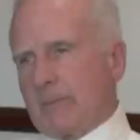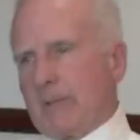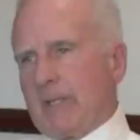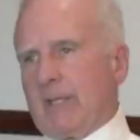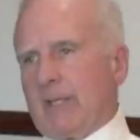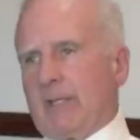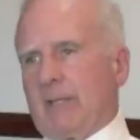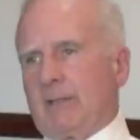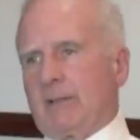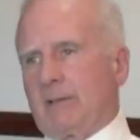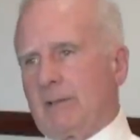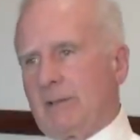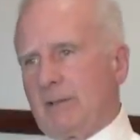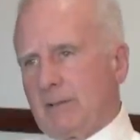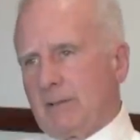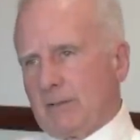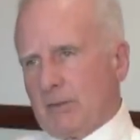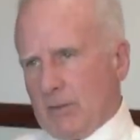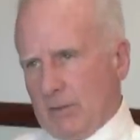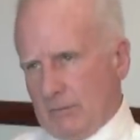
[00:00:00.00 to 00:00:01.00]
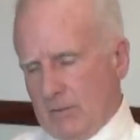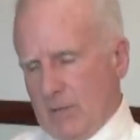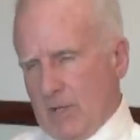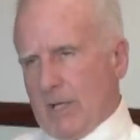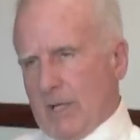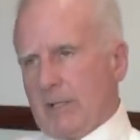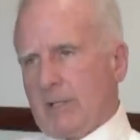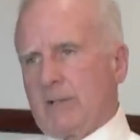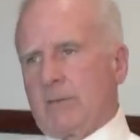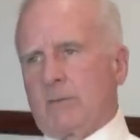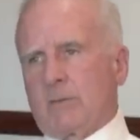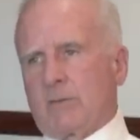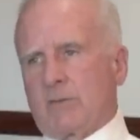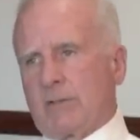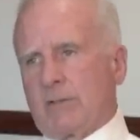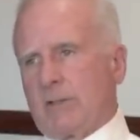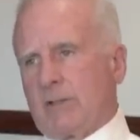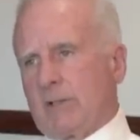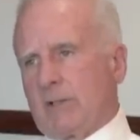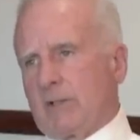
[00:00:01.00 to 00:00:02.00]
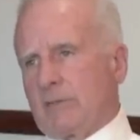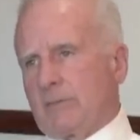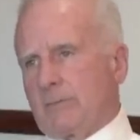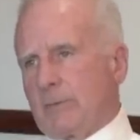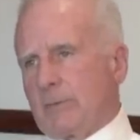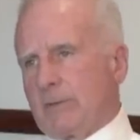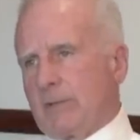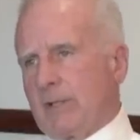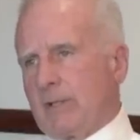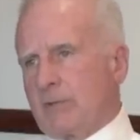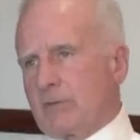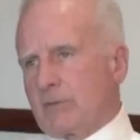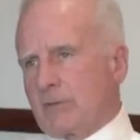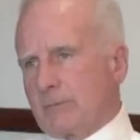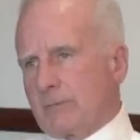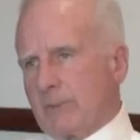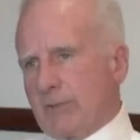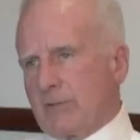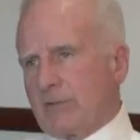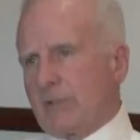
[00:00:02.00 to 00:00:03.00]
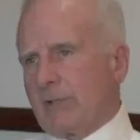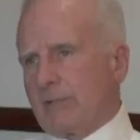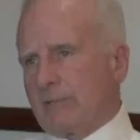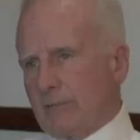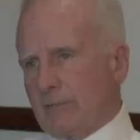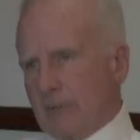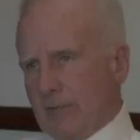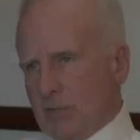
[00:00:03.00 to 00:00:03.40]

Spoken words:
Kane, Art Ryan, who was CEO of Prudential, myself, Ray